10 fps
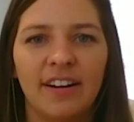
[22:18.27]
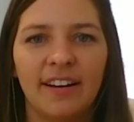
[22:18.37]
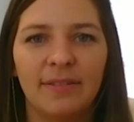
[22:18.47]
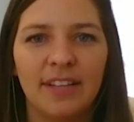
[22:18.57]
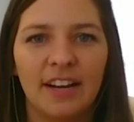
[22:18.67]

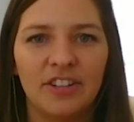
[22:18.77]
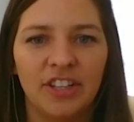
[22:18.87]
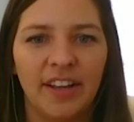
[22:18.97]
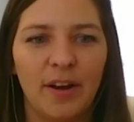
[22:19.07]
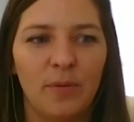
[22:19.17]
and it was actually
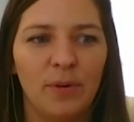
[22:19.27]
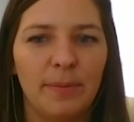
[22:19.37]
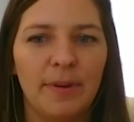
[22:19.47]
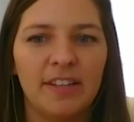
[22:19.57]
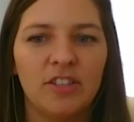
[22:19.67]
like a
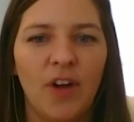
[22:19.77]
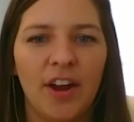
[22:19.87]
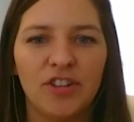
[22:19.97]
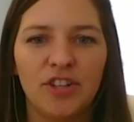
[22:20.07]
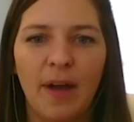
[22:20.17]
really big
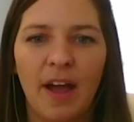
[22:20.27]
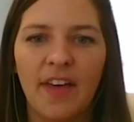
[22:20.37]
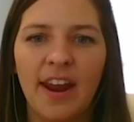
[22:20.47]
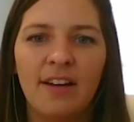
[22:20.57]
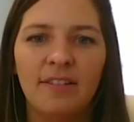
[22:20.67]
stretch to buy
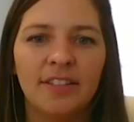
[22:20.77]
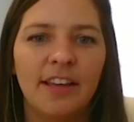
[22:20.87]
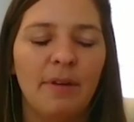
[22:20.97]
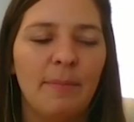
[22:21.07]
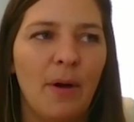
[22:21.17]
that house.
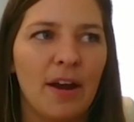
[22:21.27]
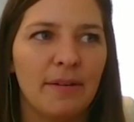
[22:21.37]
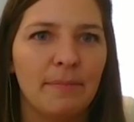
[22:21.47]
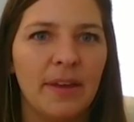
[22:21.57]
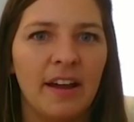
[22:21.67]
And we bought
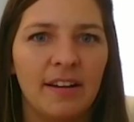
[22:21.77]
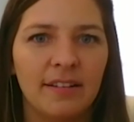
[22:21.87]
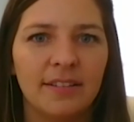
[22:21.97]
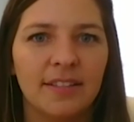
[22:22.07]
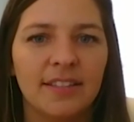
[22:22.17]
it
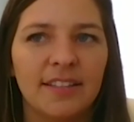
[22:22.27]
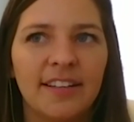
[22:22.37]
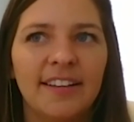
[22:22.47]
because,